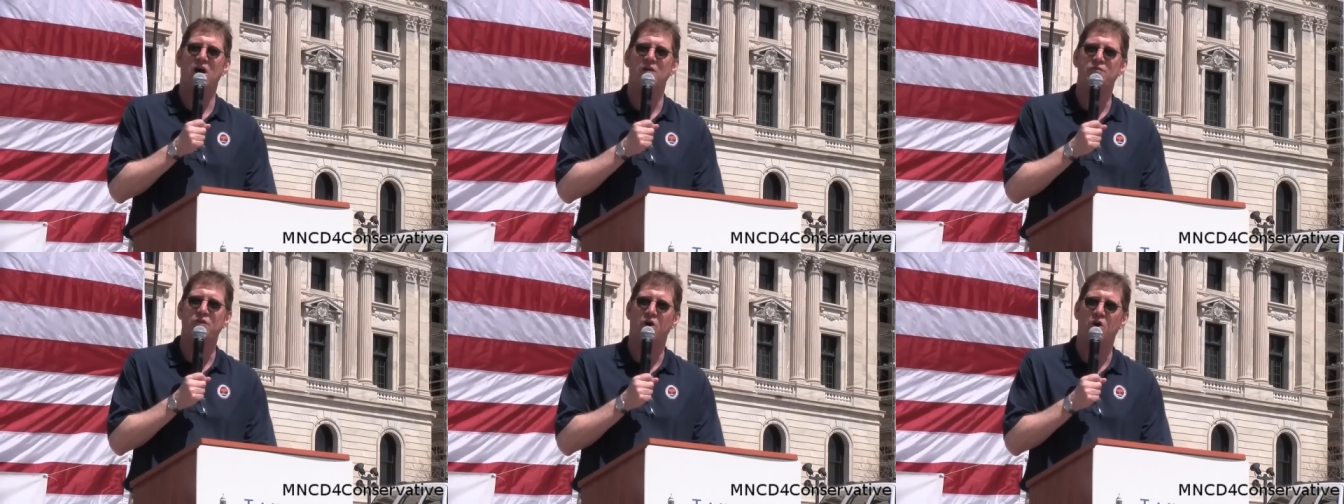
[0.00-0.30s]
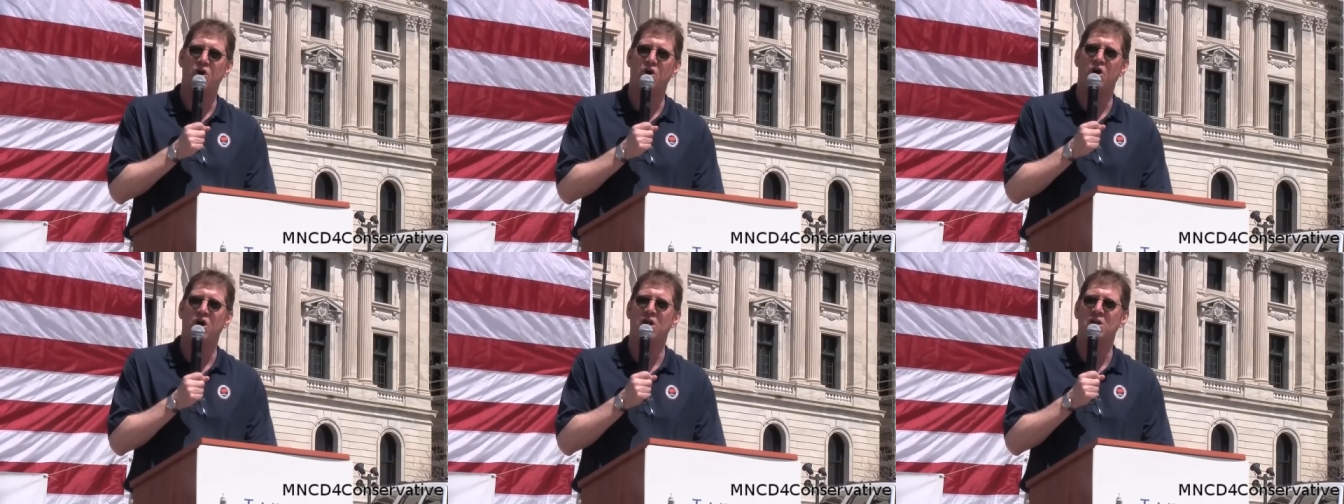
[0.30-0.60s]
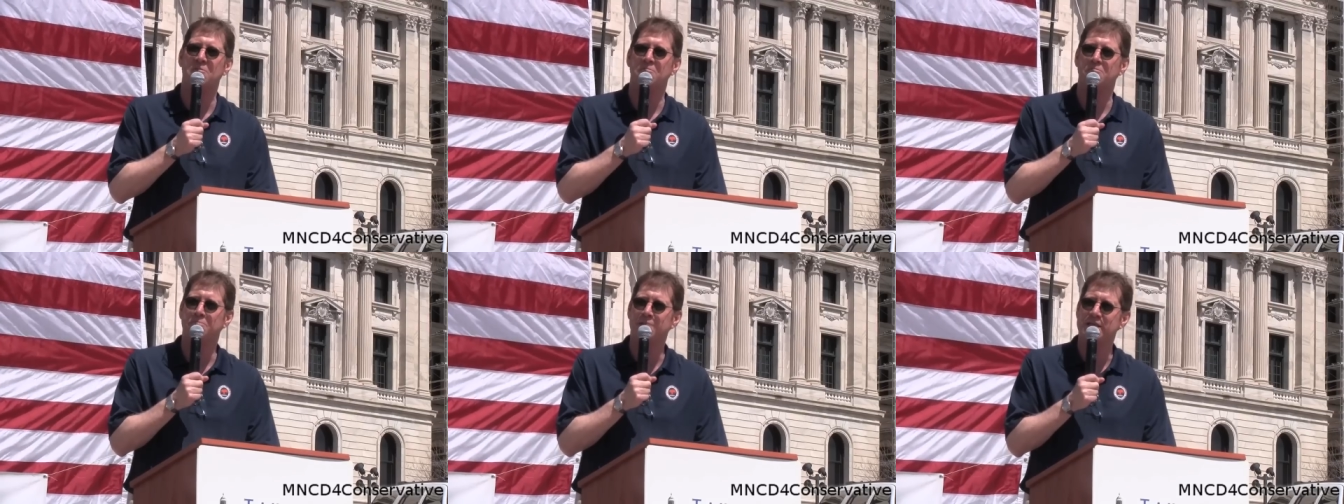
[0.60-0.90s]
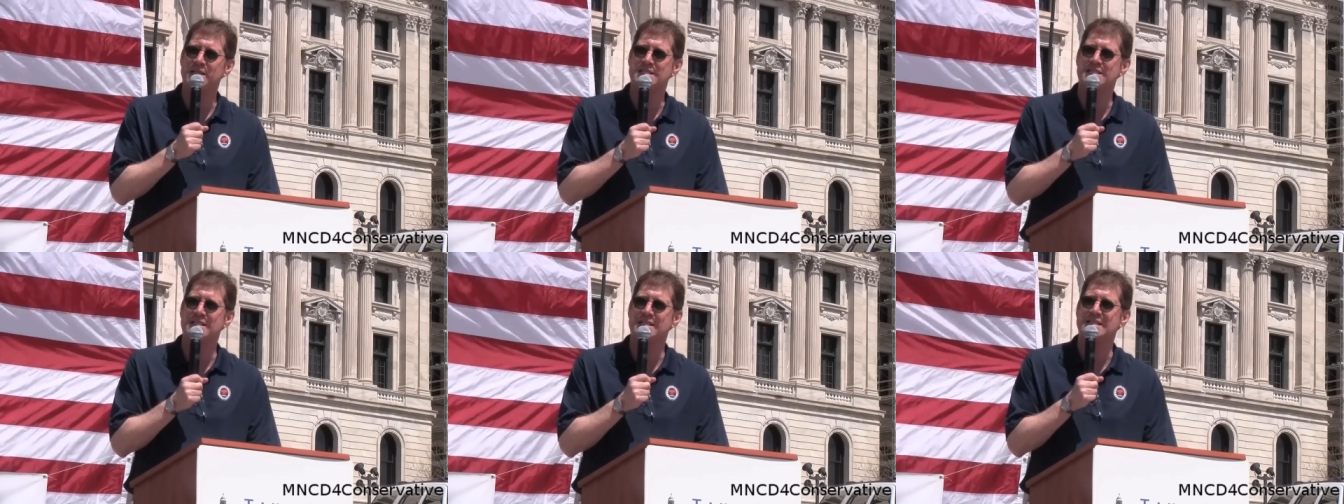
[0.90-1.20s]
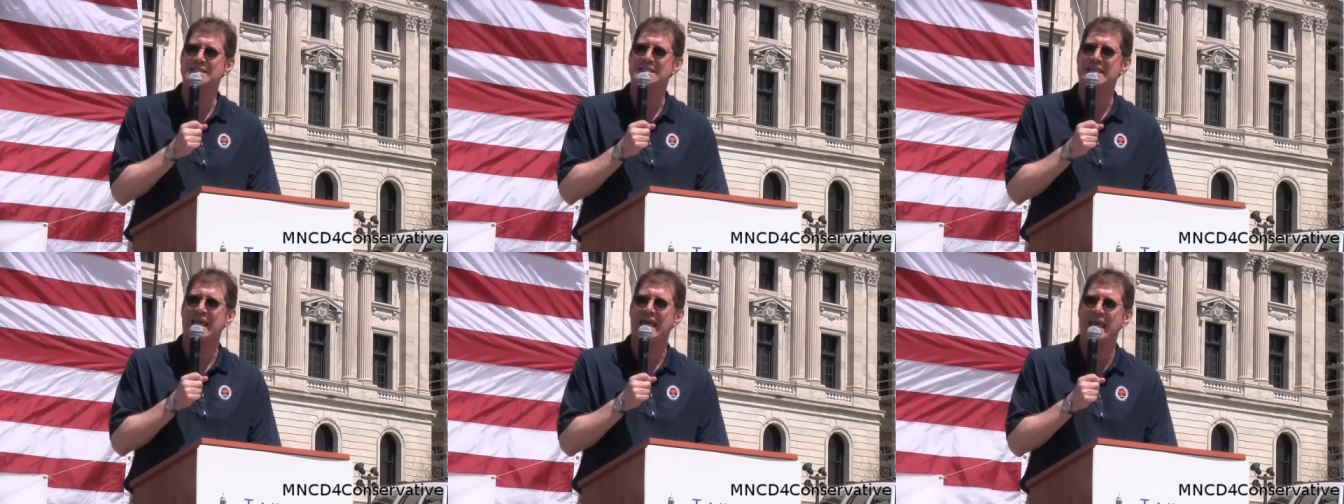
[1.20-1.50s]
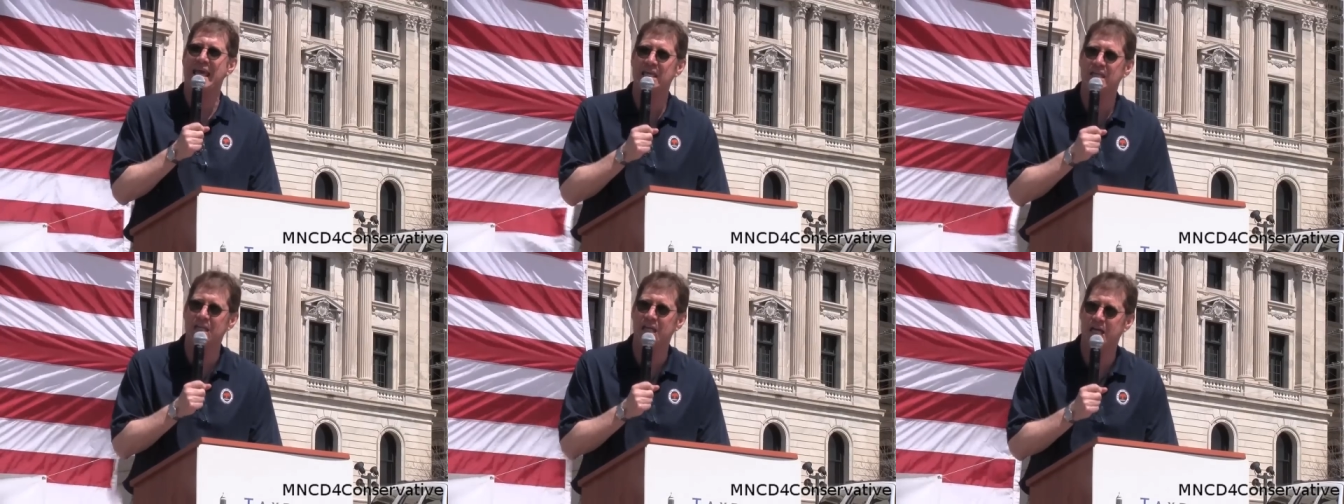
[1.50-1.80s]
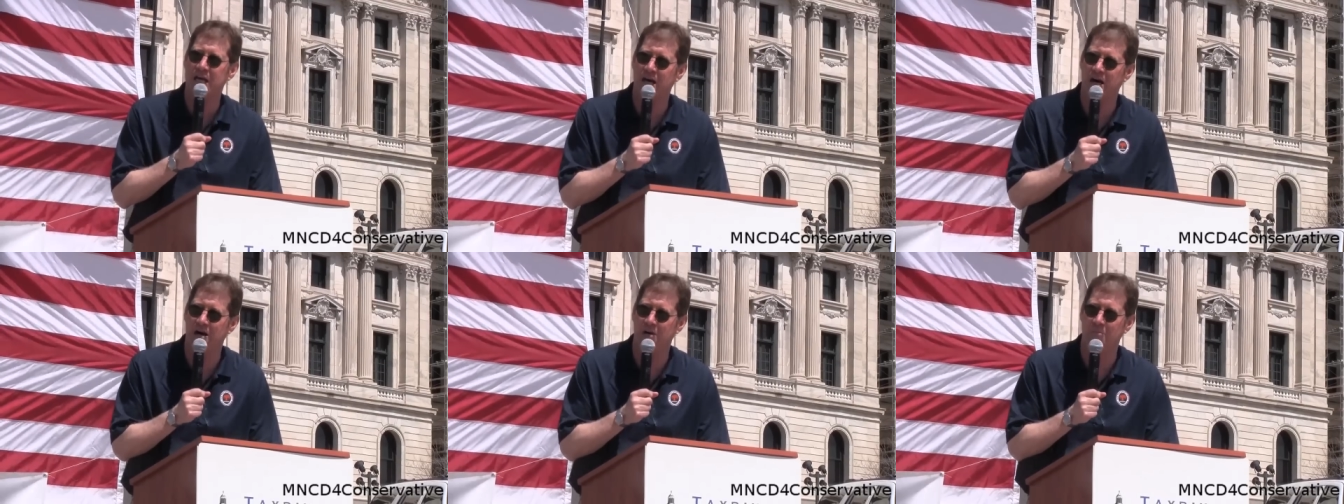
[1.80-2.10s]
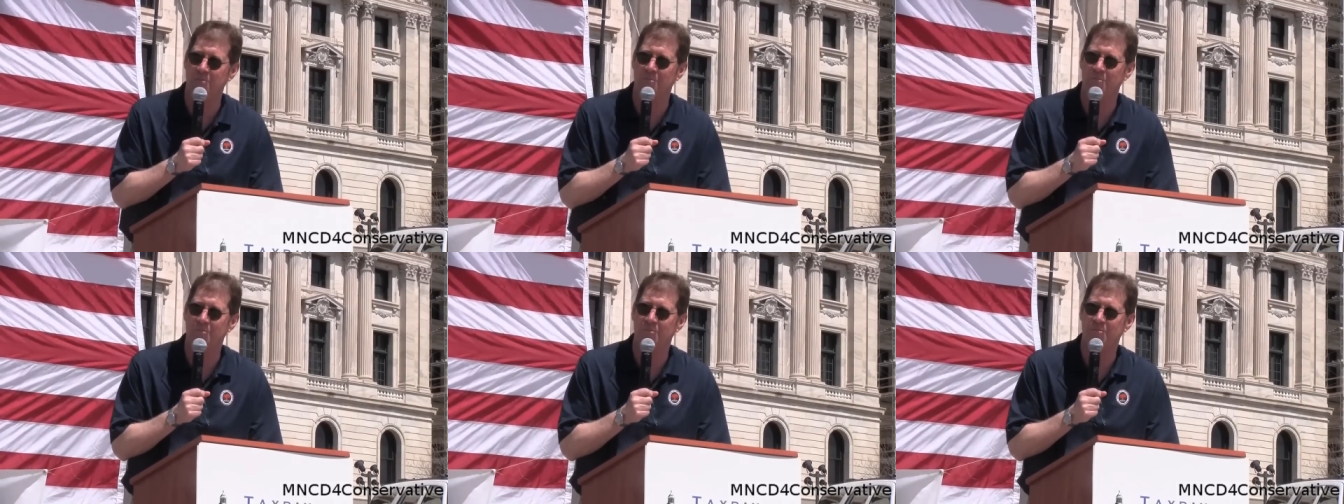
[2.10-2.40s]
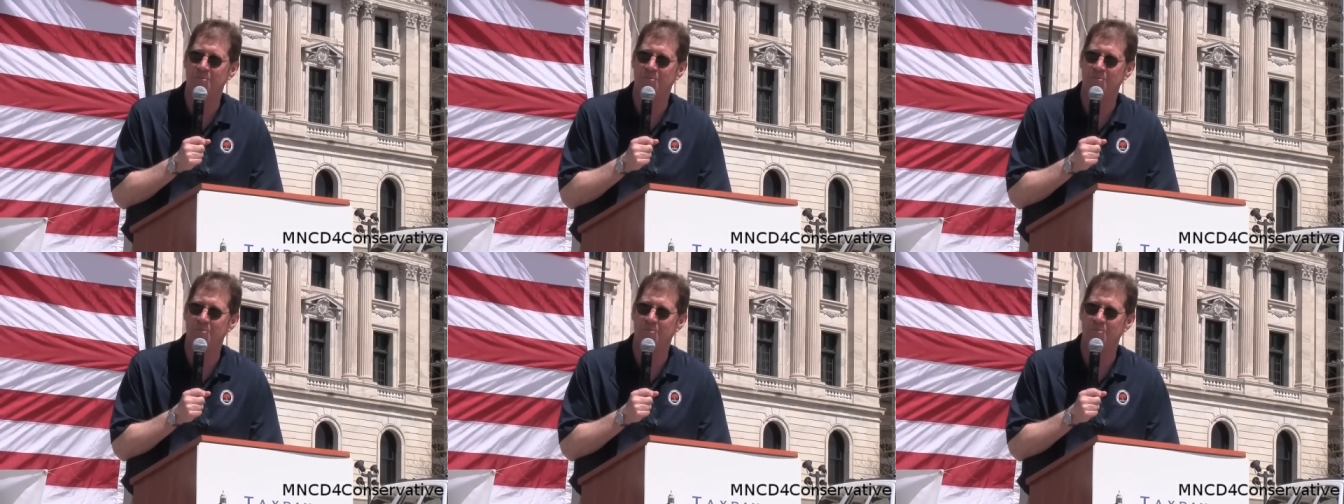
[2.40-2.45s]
of all business income.